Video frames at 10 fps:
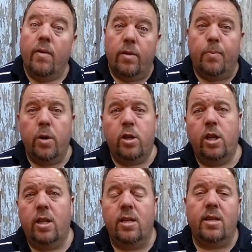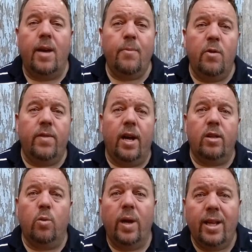The poor Cheetahs, they moved now
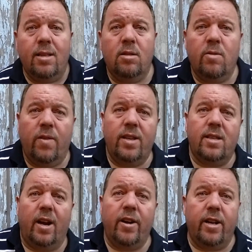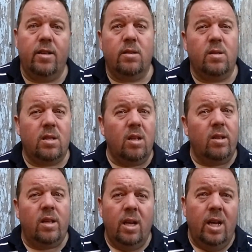to Wellington to face the Hurricanes,
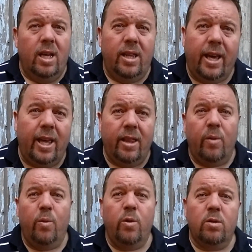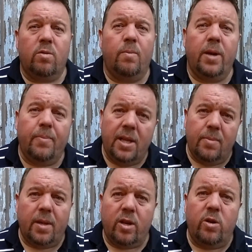still licking their wounds from being
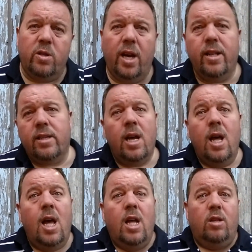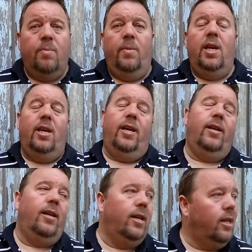beaten by the Crusaders. To me,
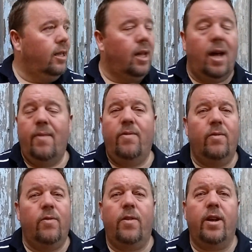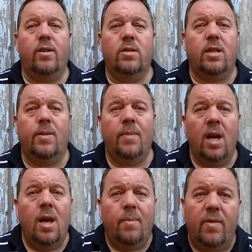I feel for Franco's team.
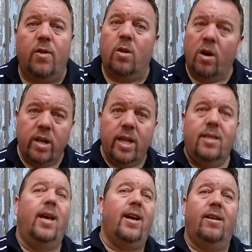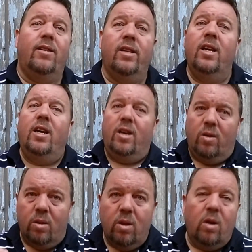If you're not going to tackle,
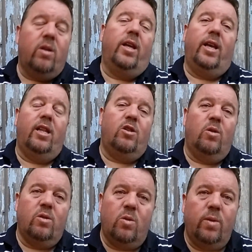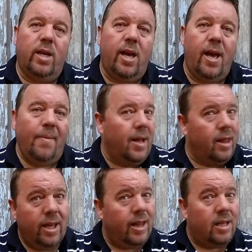you're not going to get a chance to win a game, and I
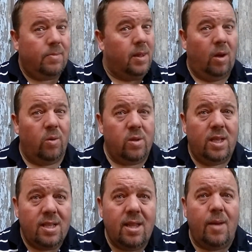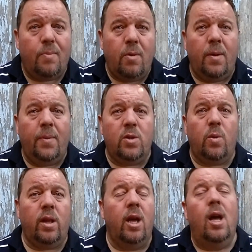think that's been the whole season their problem as
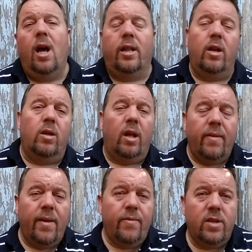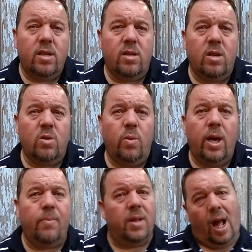well. I know a lot of emphasis this
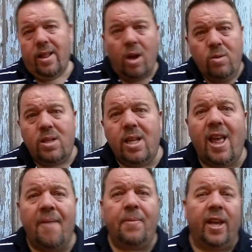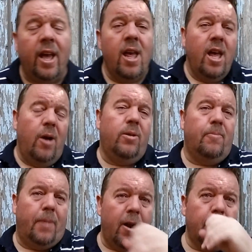week, but I don't see it happening. With
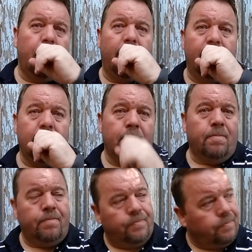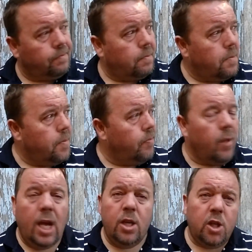the Barrett brothers
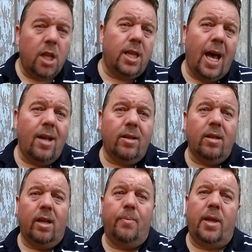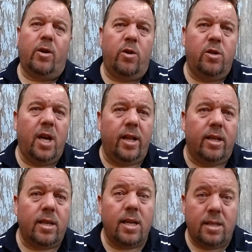shut down by the
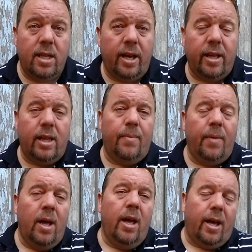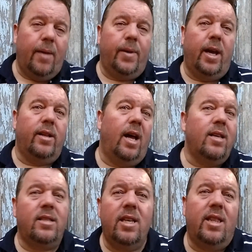Crusaders, I see they, them coming out.
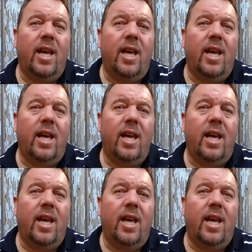I see